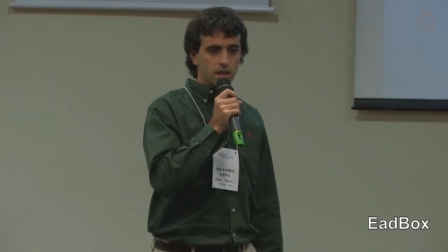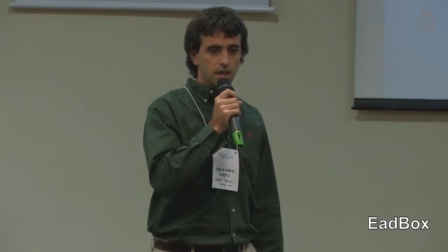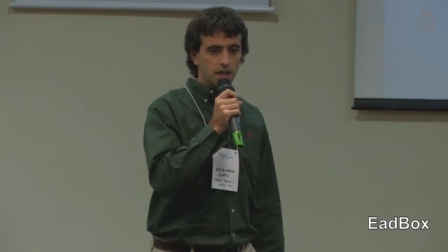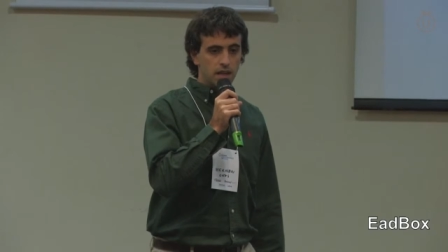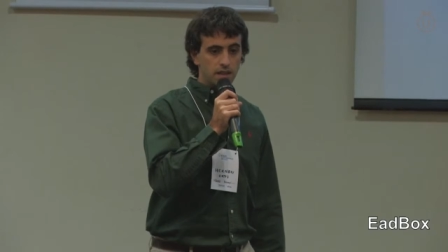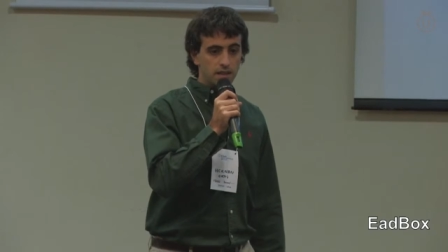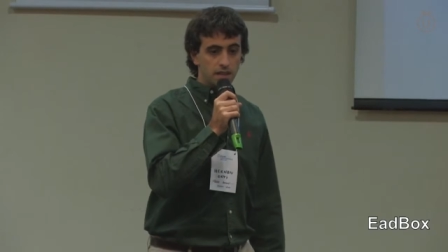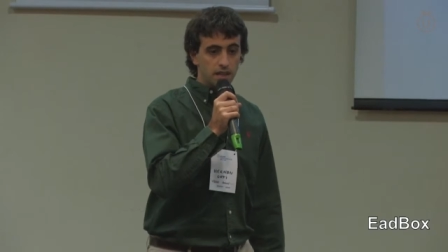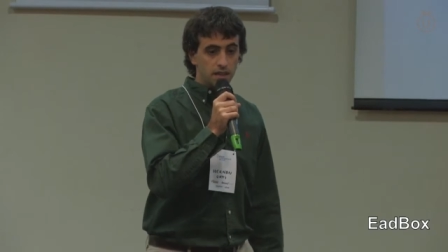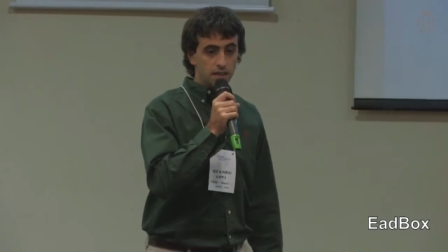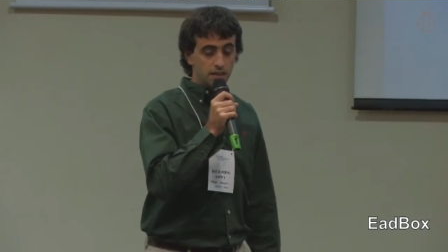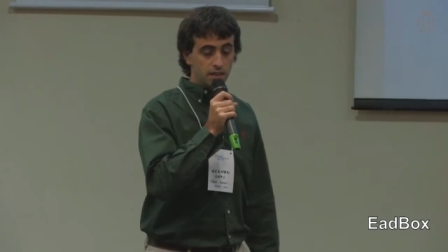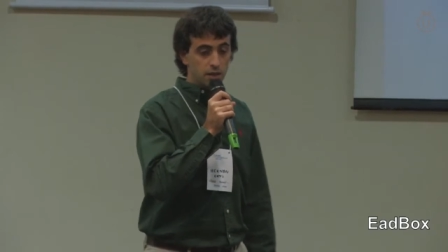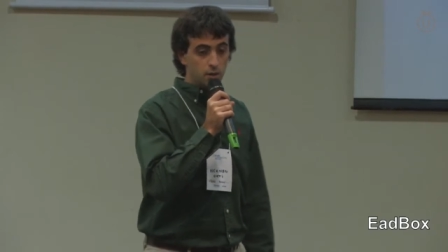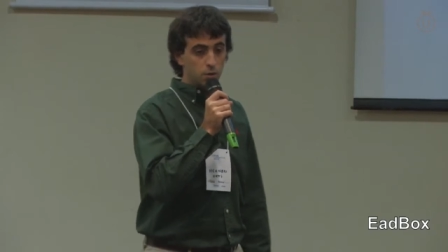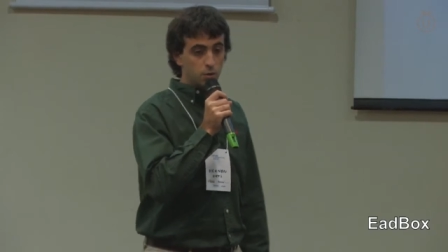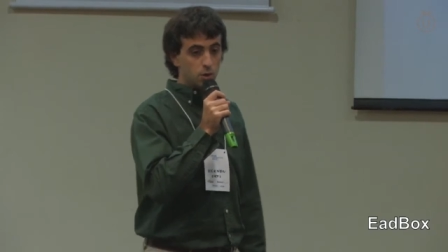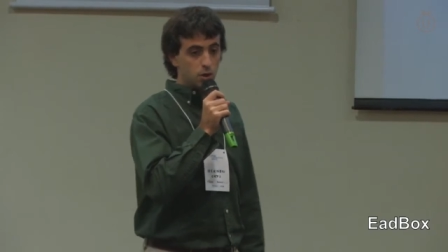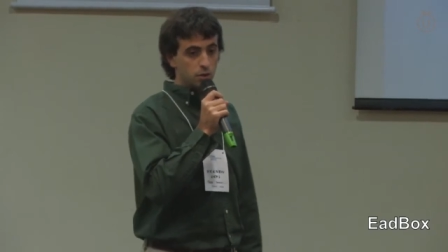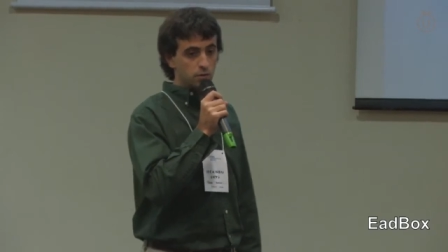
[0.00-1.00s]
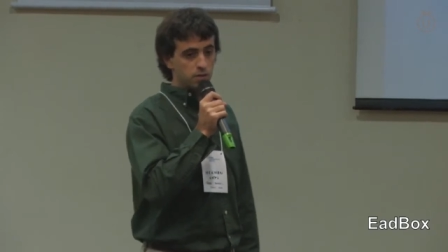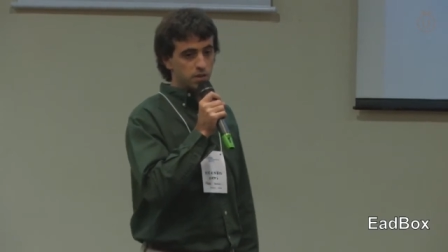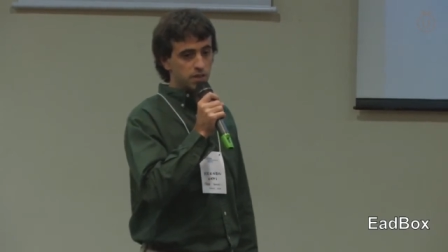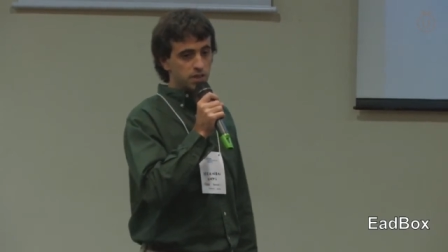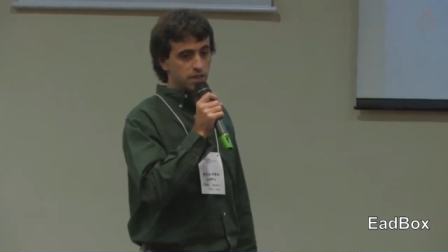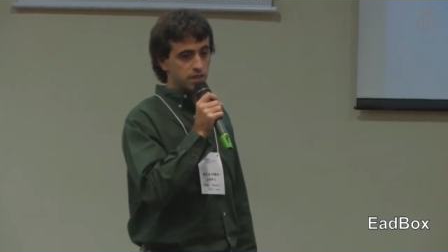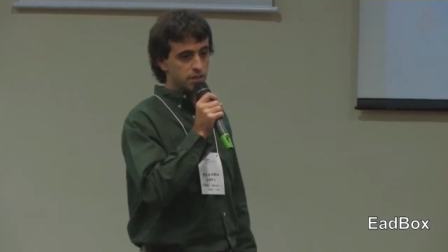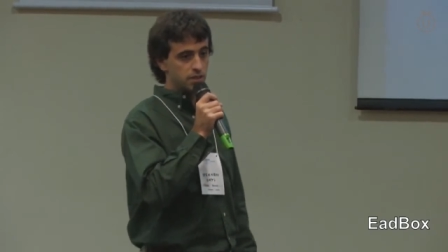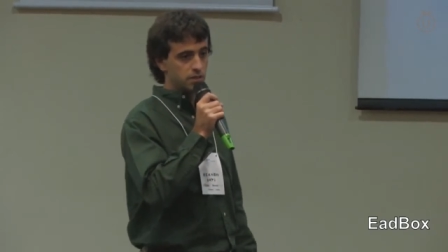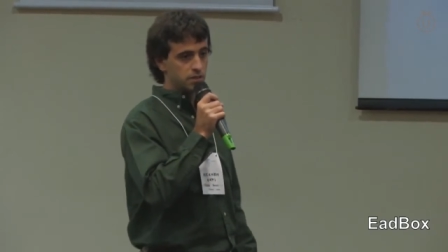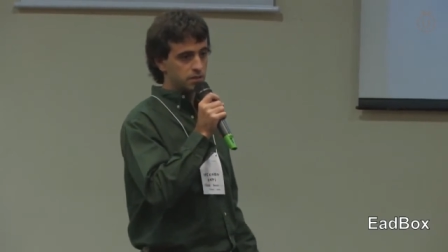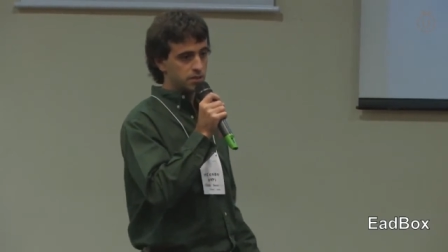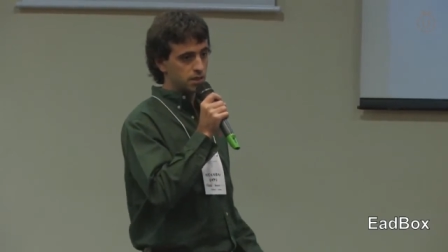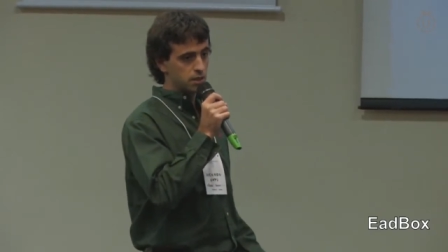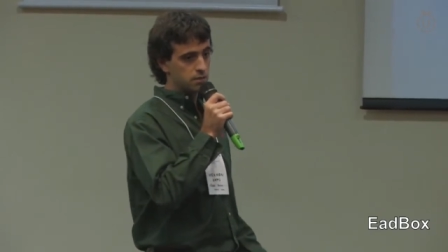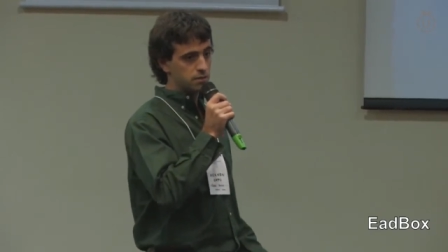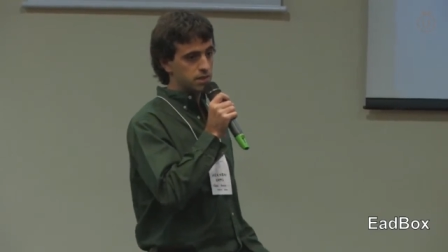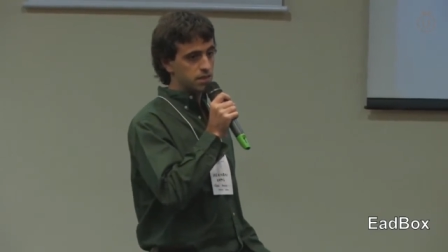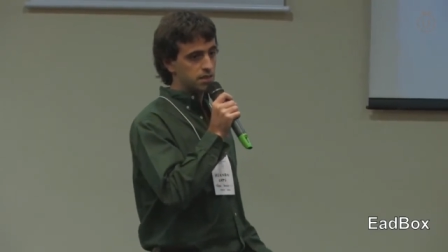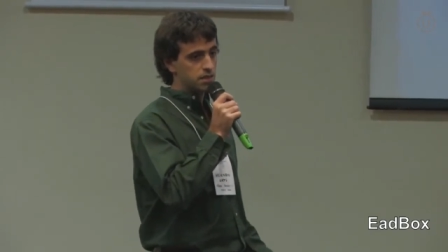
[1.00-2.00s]
and are now offering
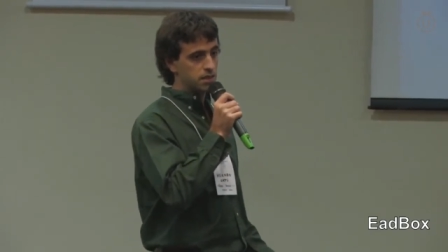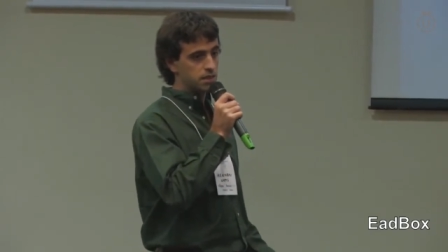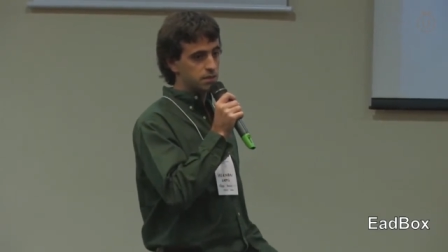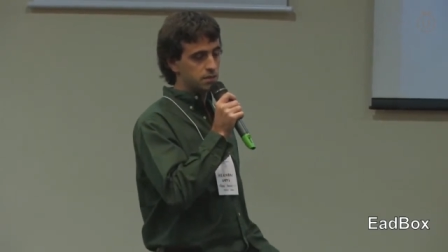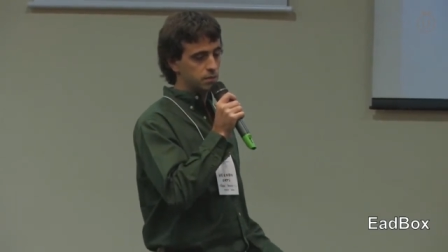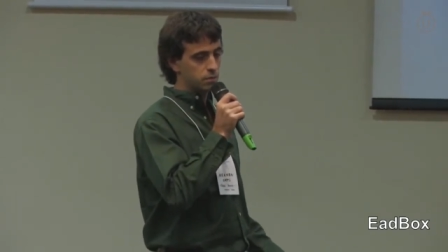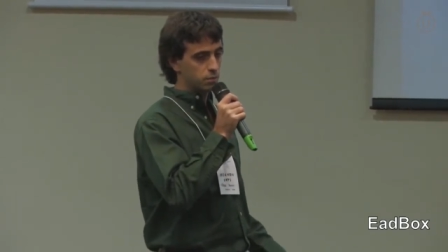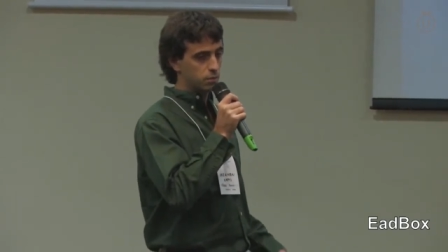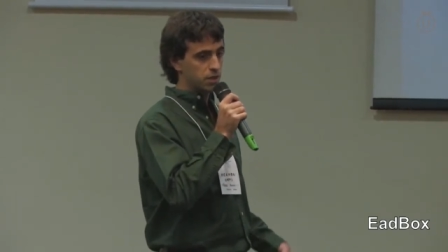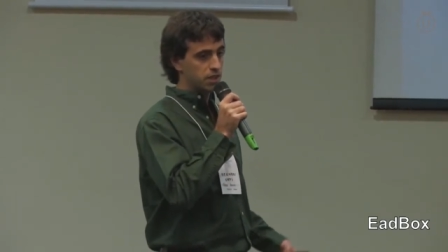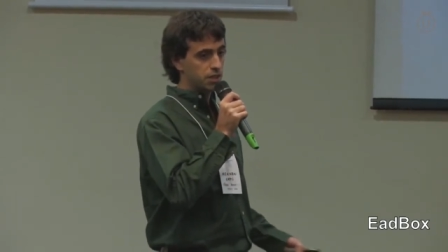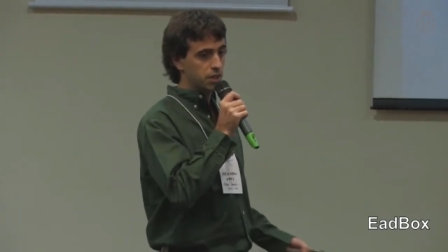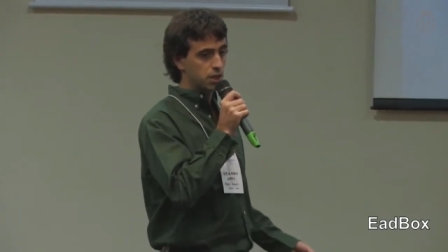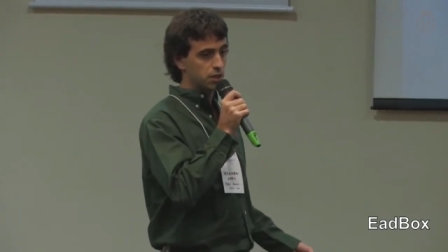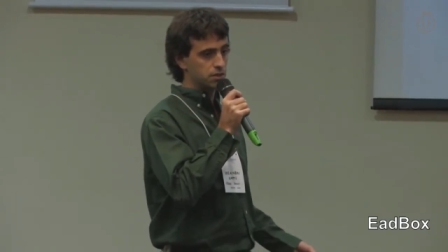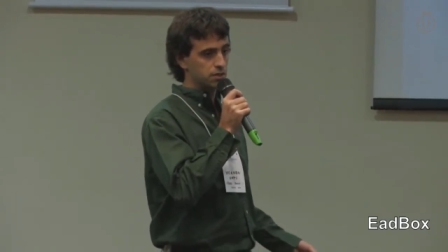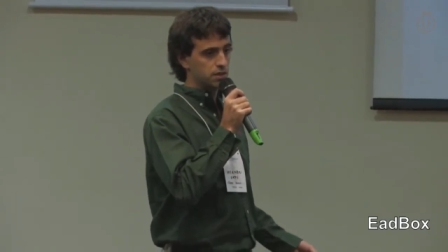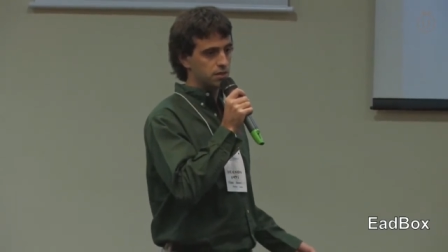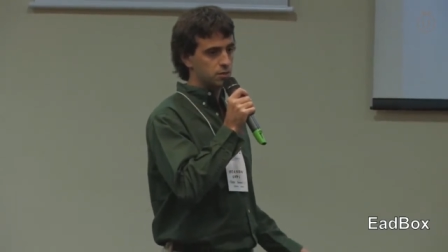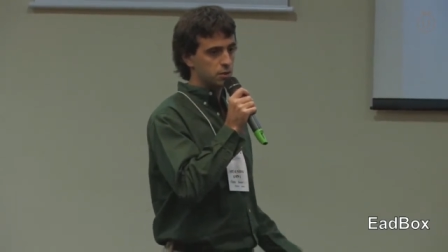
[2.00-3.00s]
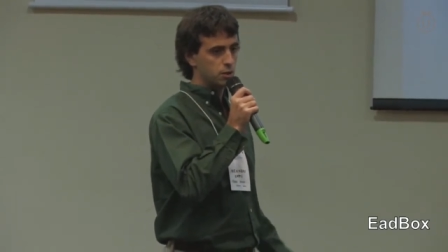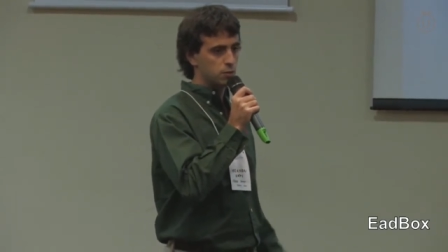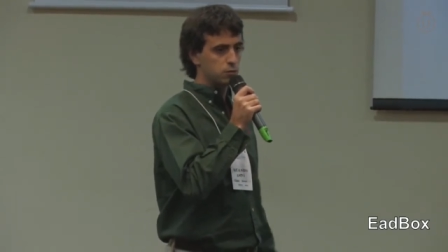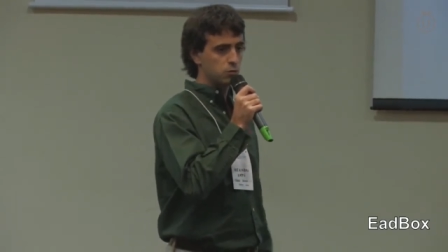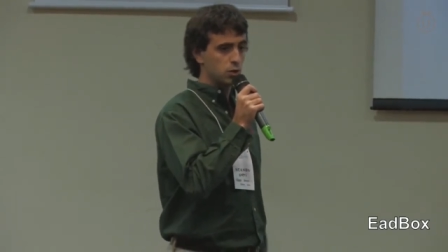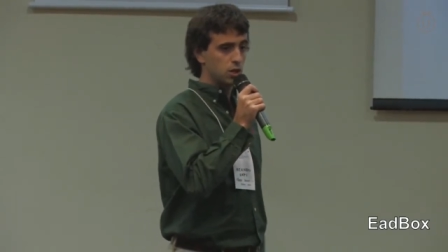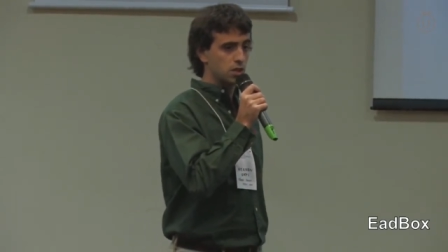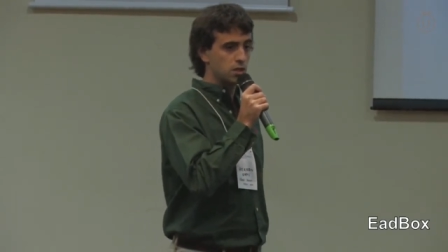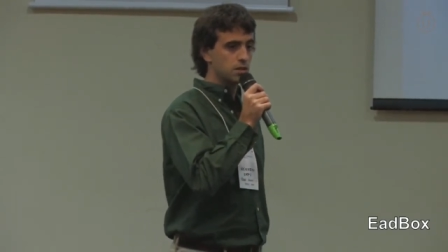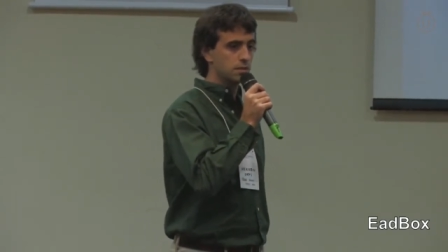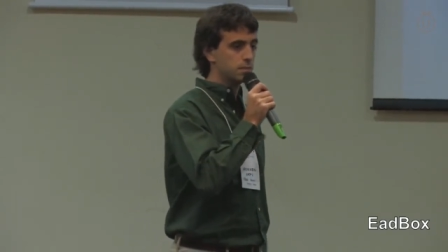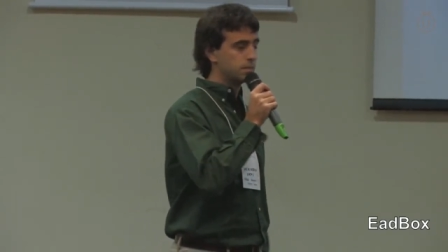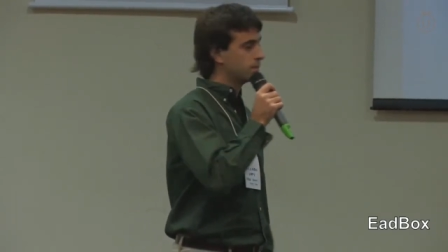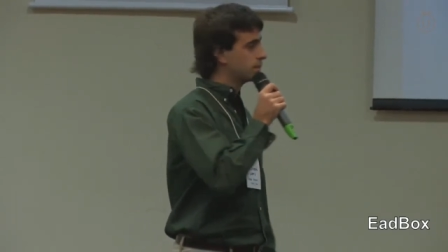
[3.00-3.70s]
services beyond the software.